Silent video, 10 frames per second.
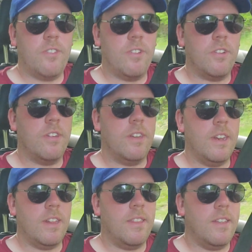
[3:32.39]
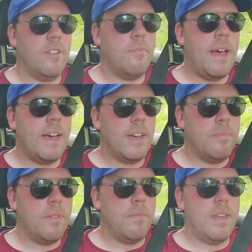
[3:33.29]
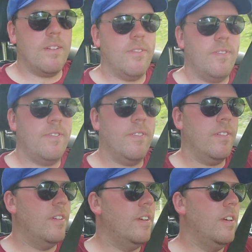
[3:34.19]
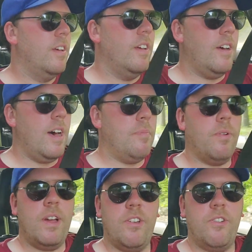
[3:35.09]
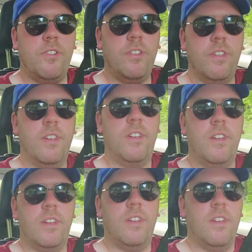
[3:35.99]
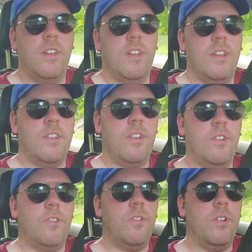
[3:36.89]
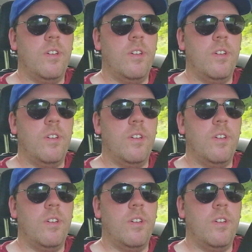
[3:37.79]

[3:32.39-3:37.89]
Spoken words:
just getting things back up to being operational. So